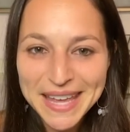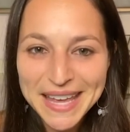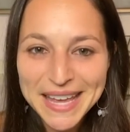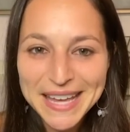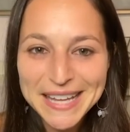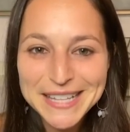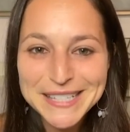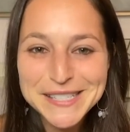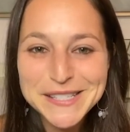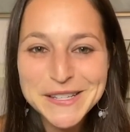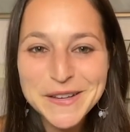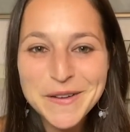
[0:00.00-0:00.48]

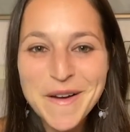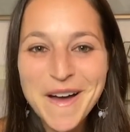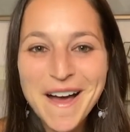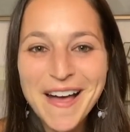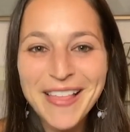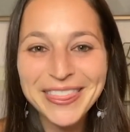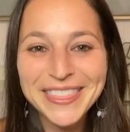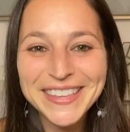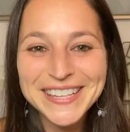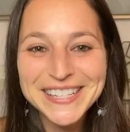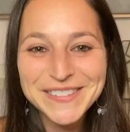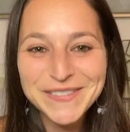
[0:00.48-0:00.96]
And so
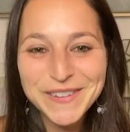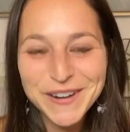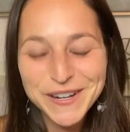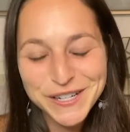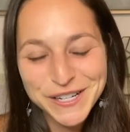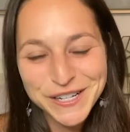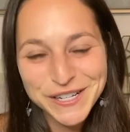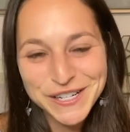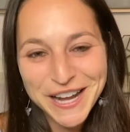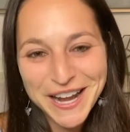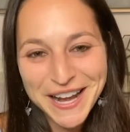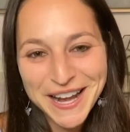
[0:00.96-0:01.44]
on this Rosh
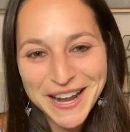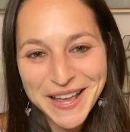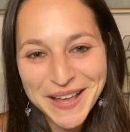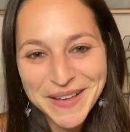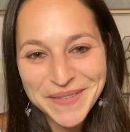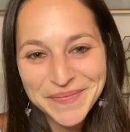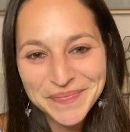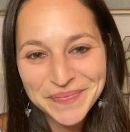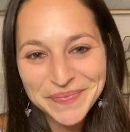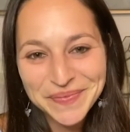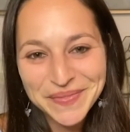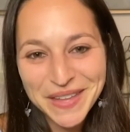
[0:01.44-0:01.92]
Hashanah,
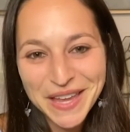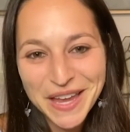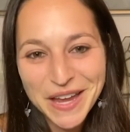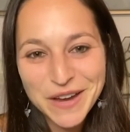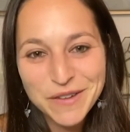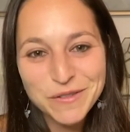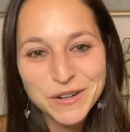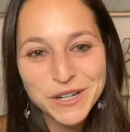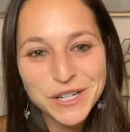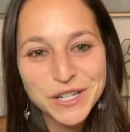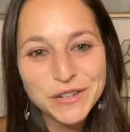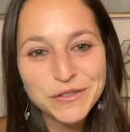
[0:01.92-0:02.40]
I
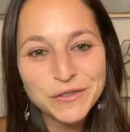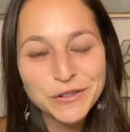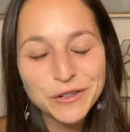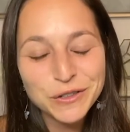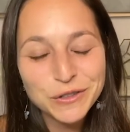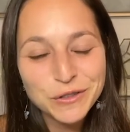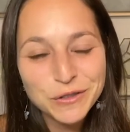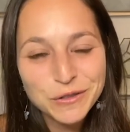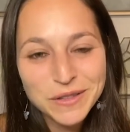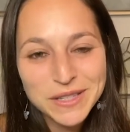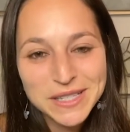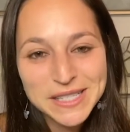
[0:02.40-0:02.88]
wish for
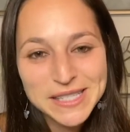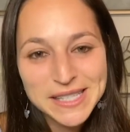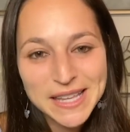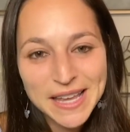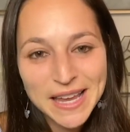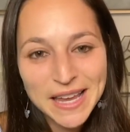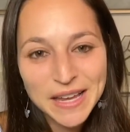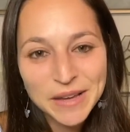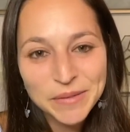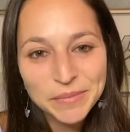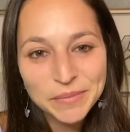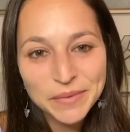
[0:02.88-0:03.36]
you the
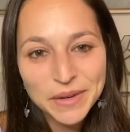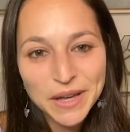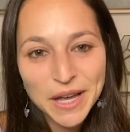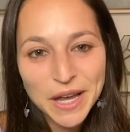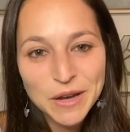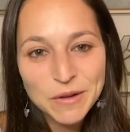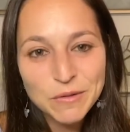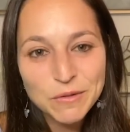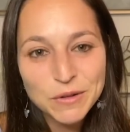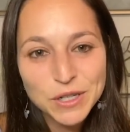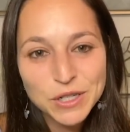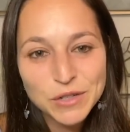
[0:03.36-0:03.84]
same.
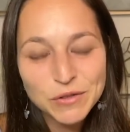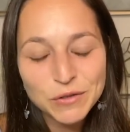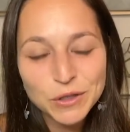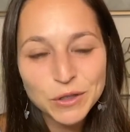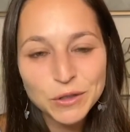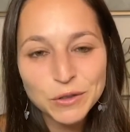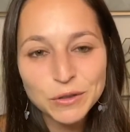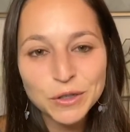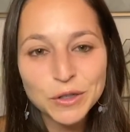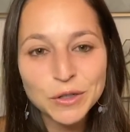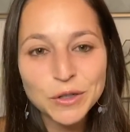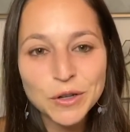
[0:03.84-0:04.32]
I wish for
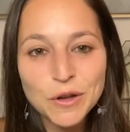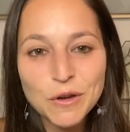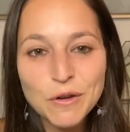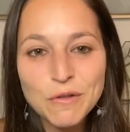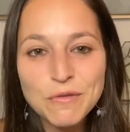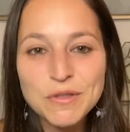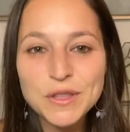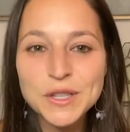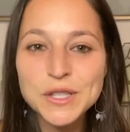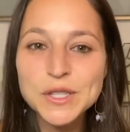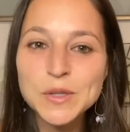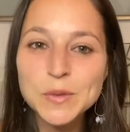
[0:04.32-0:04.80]
you to know
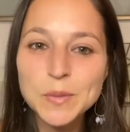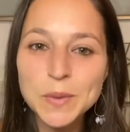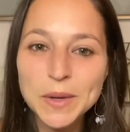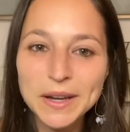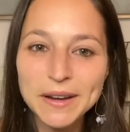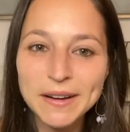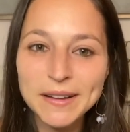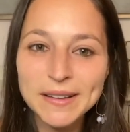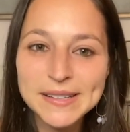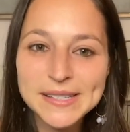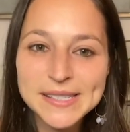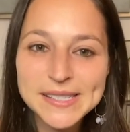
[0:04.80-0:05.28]
the
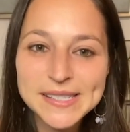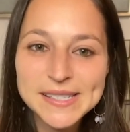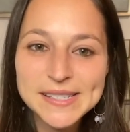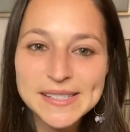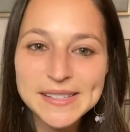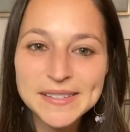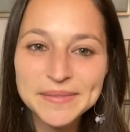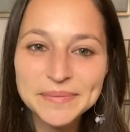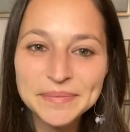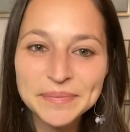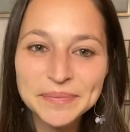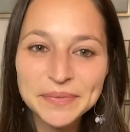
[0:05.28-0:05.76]
sweetness
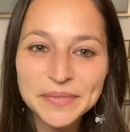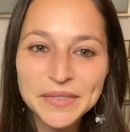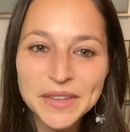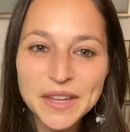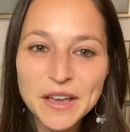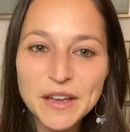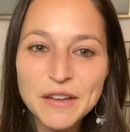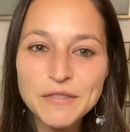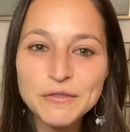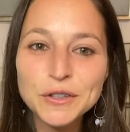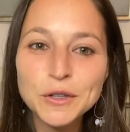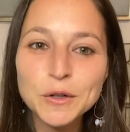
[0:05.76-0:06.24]

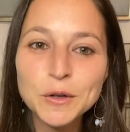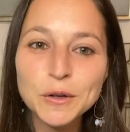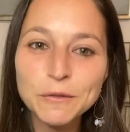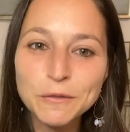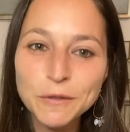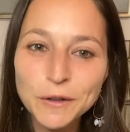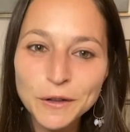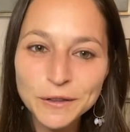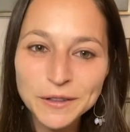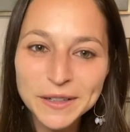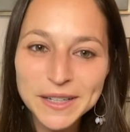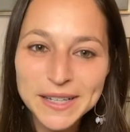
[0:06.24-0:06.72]
of your
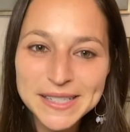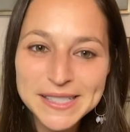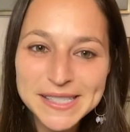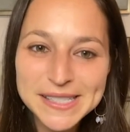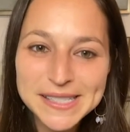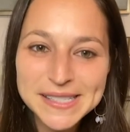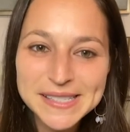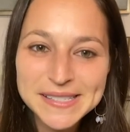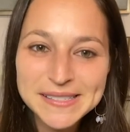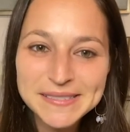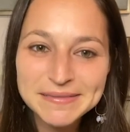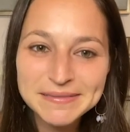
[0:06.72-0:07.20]

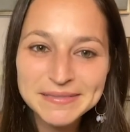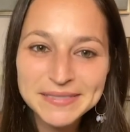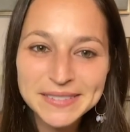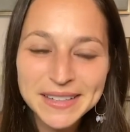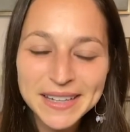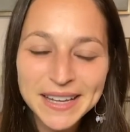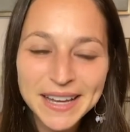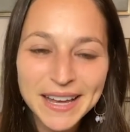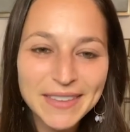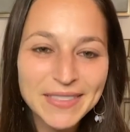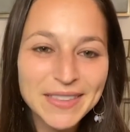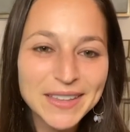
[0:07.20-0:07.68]
fullness
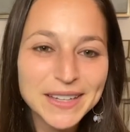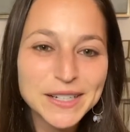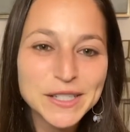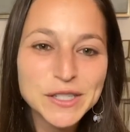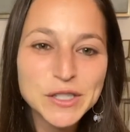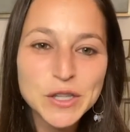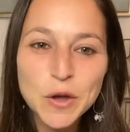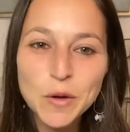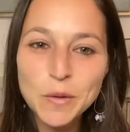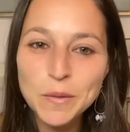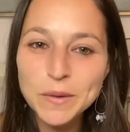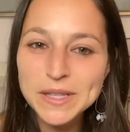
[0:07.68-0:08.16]
and that it's
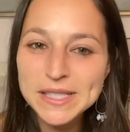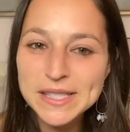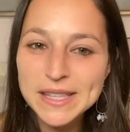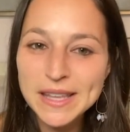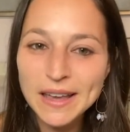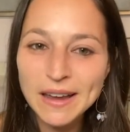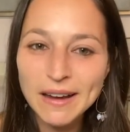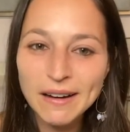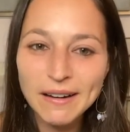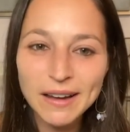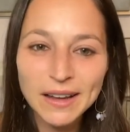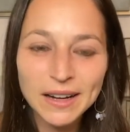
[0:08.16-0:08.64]
always
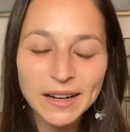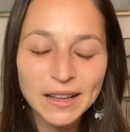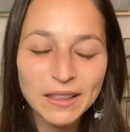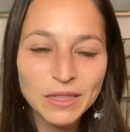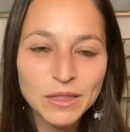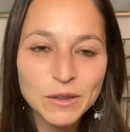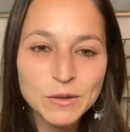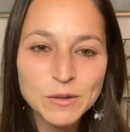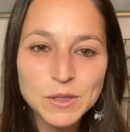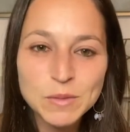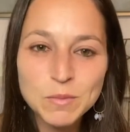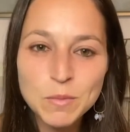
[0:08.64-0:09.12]
there. And in
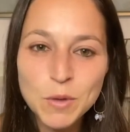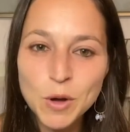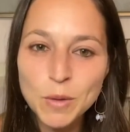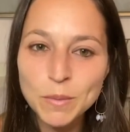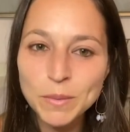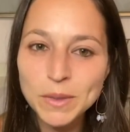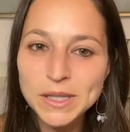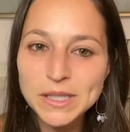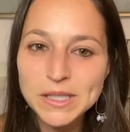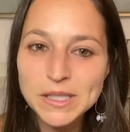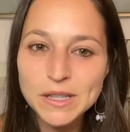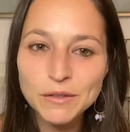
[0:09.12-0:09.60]
those
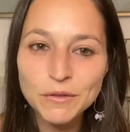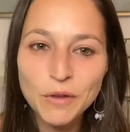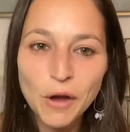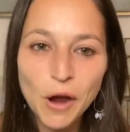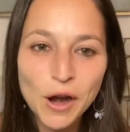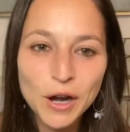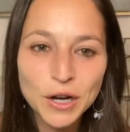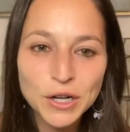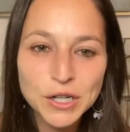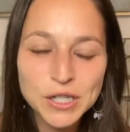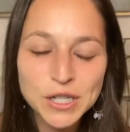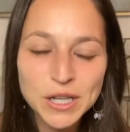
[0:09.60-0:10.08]
moments of
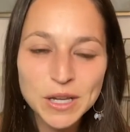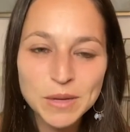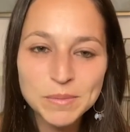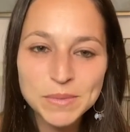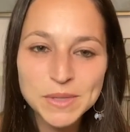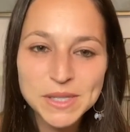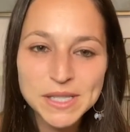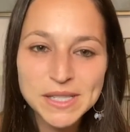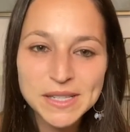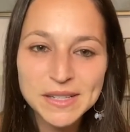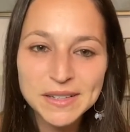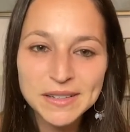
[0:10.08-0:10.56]

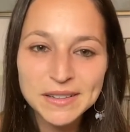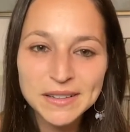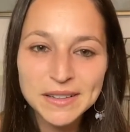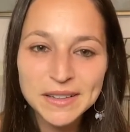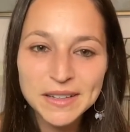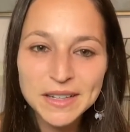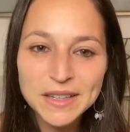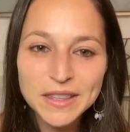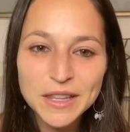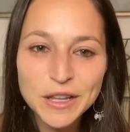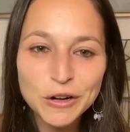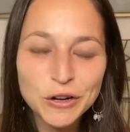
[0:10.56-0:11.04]
hardships
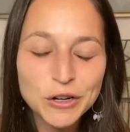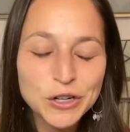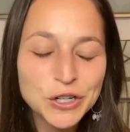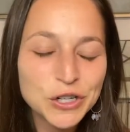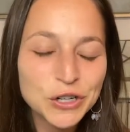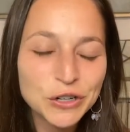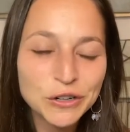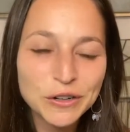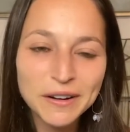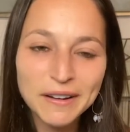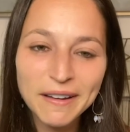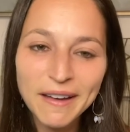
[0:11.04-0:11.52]
that are
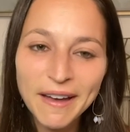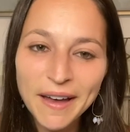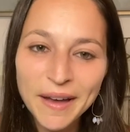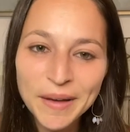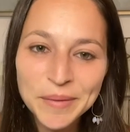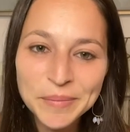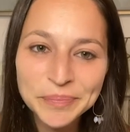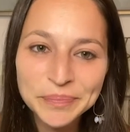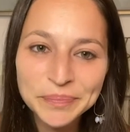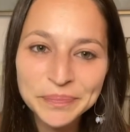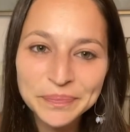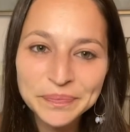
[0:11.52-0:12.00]
sure to
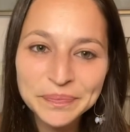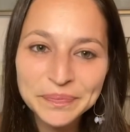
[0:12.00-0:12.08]
come,